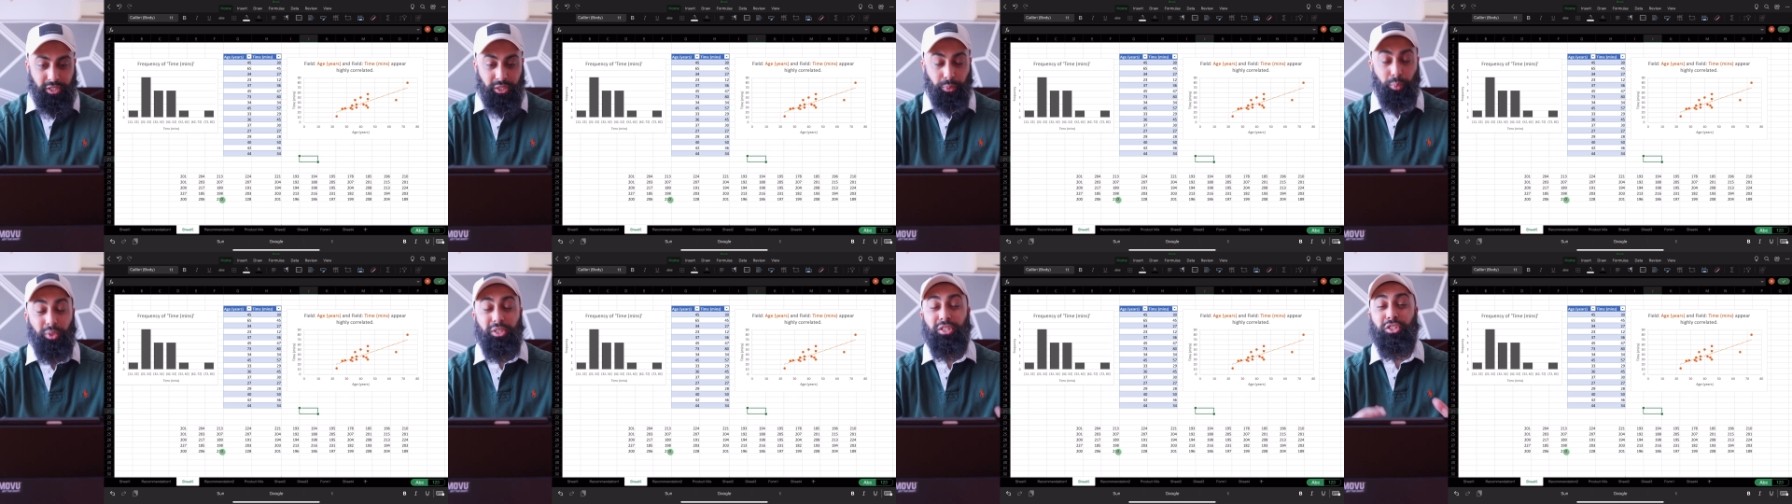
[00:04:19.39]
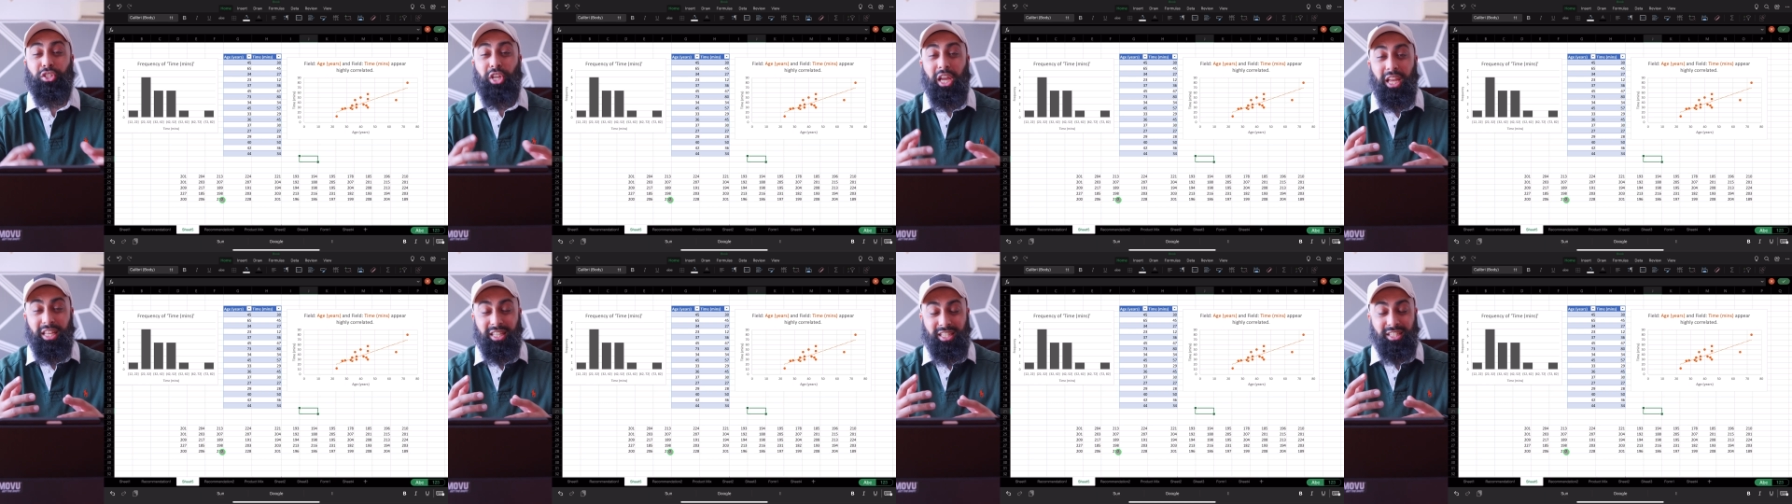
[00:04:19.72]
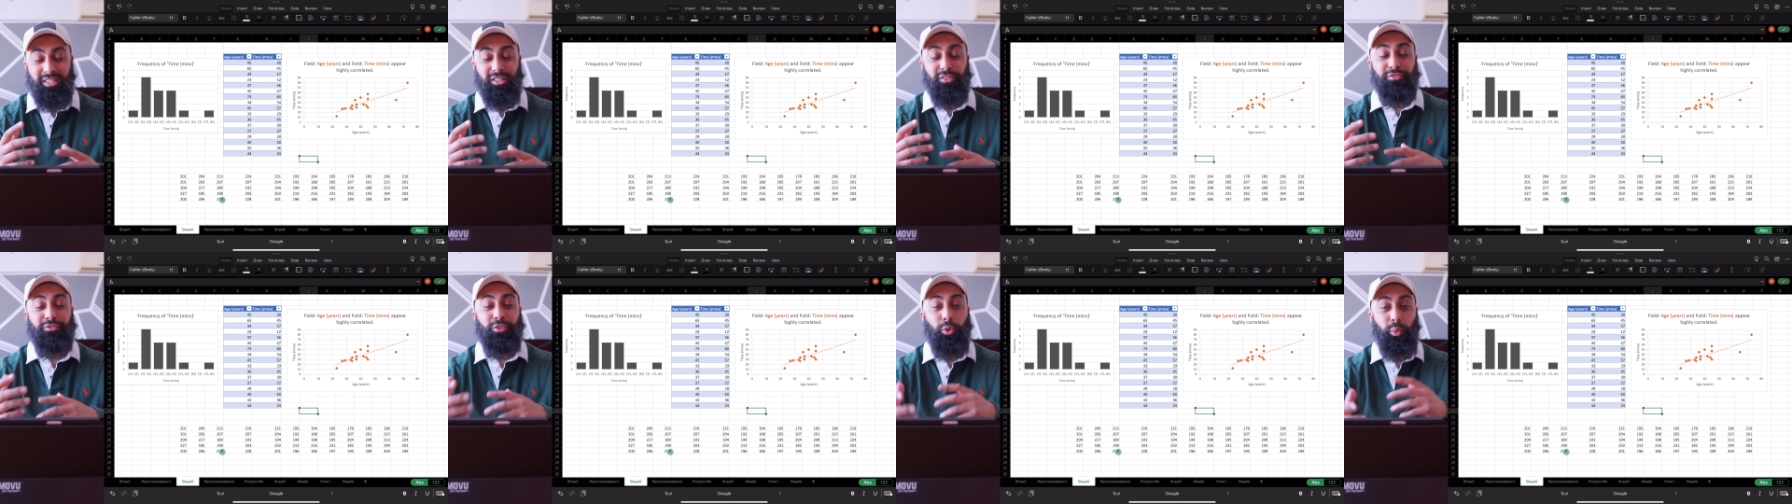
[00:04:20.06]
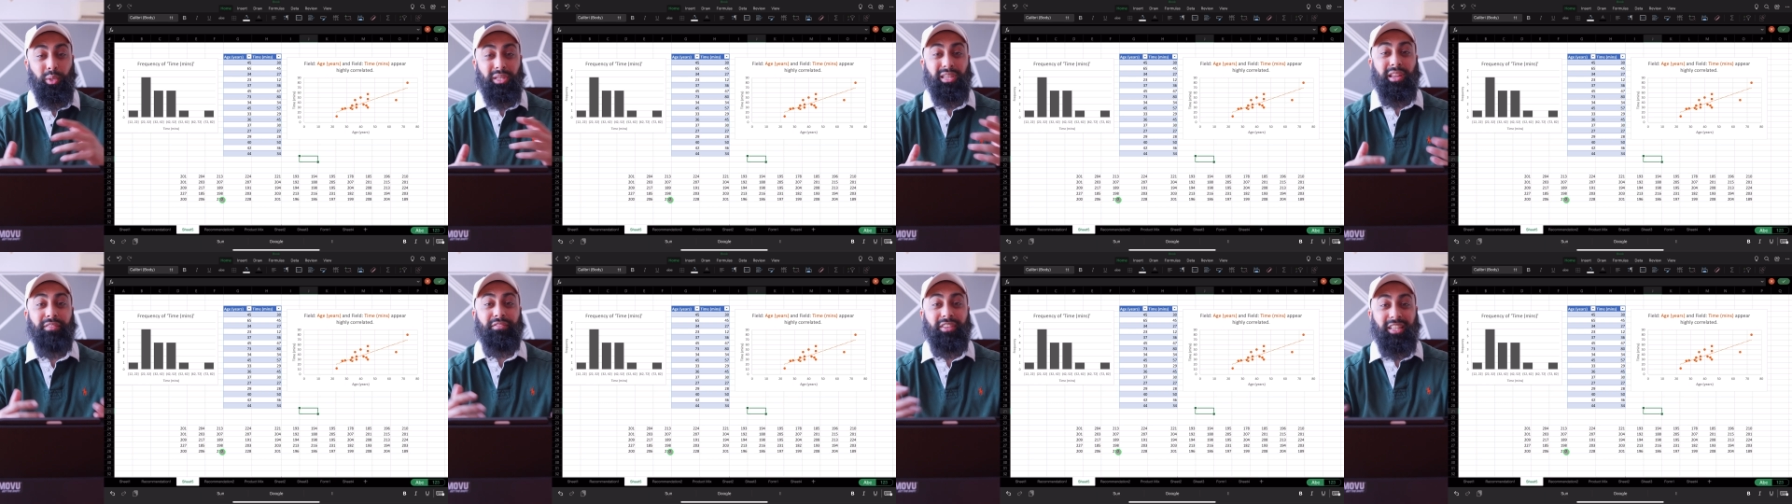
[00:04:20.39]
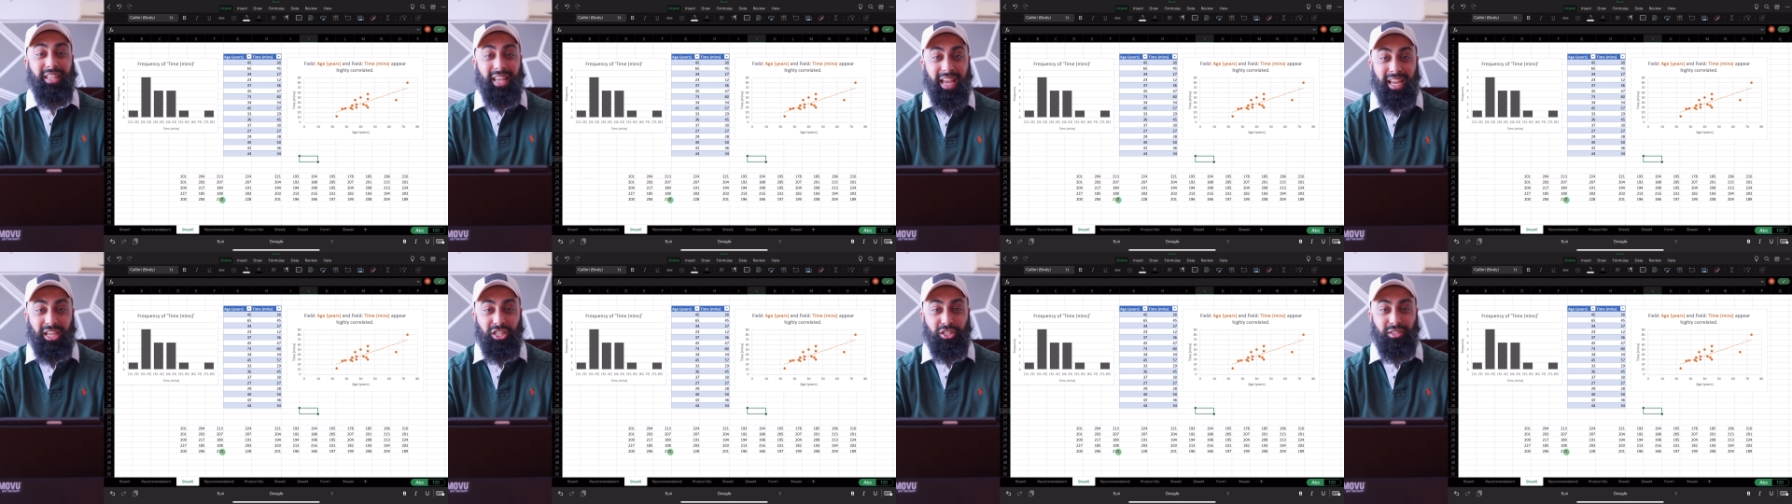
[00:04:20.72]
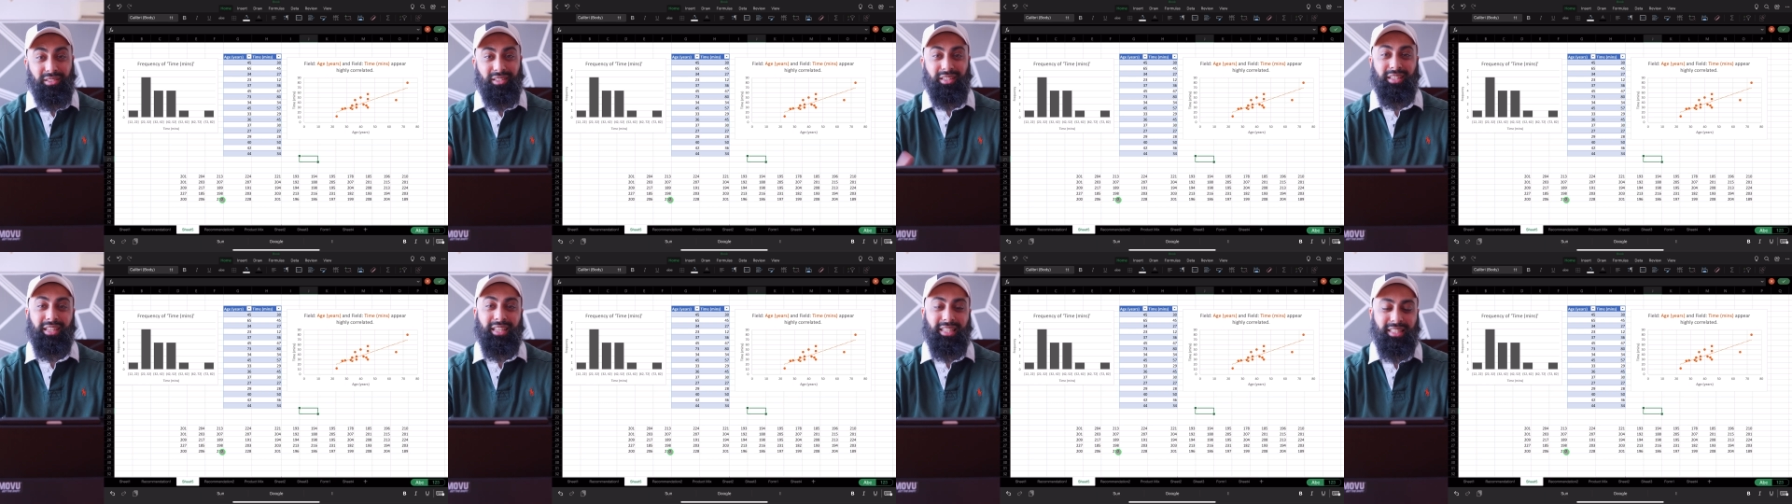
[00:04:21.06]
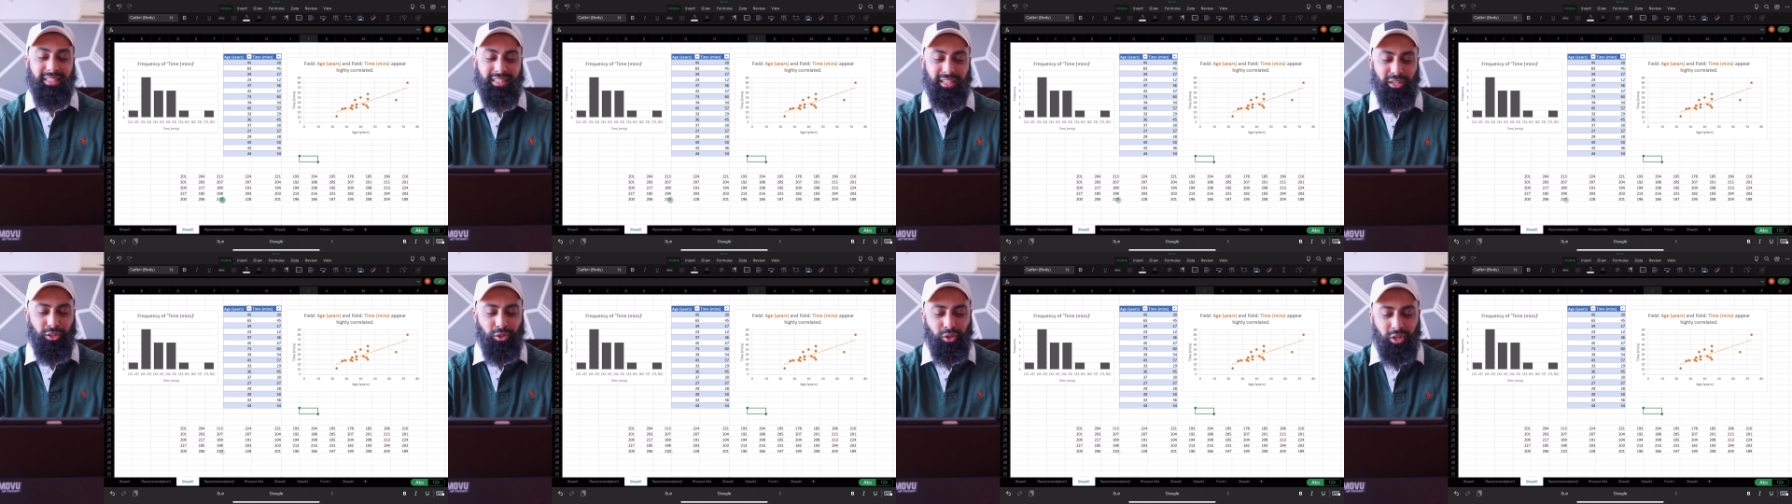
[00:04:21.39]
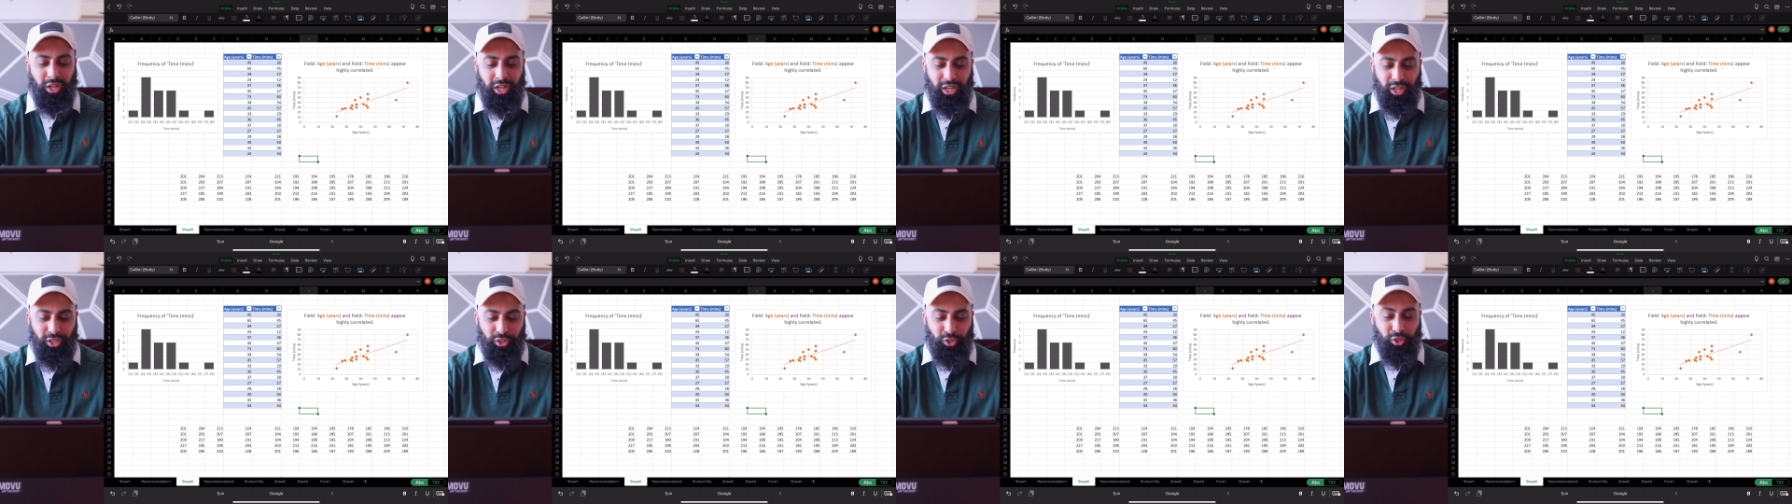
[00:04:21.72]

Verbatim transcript: So what's changed is the fluid navigation in Excel.